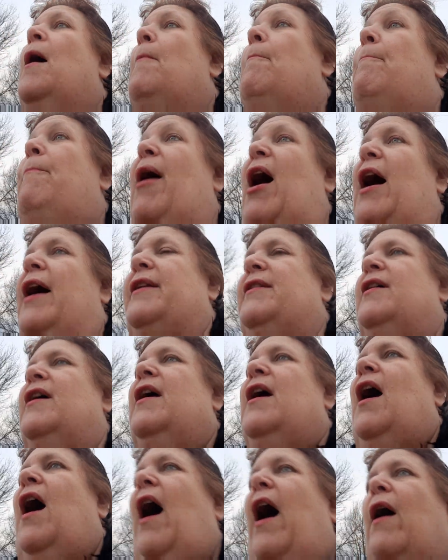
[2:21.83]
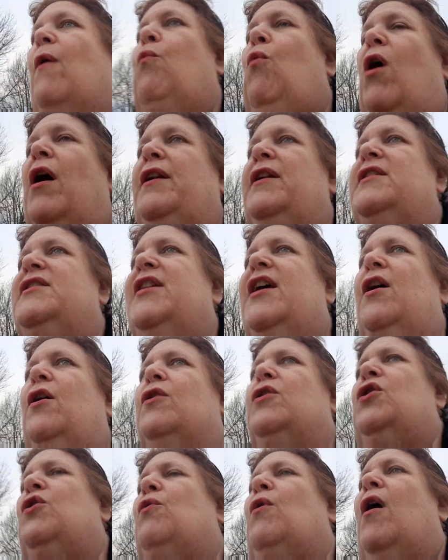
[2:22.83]
But I want to tell
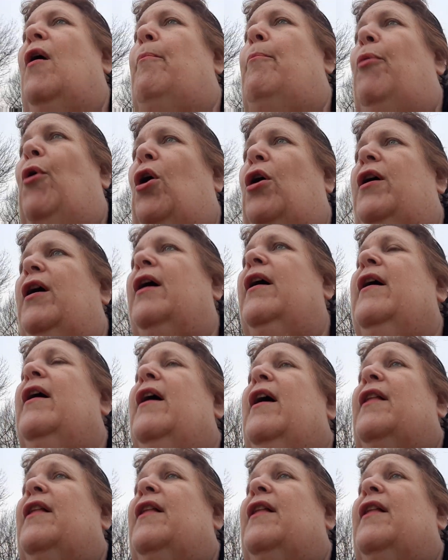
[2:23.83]
you a book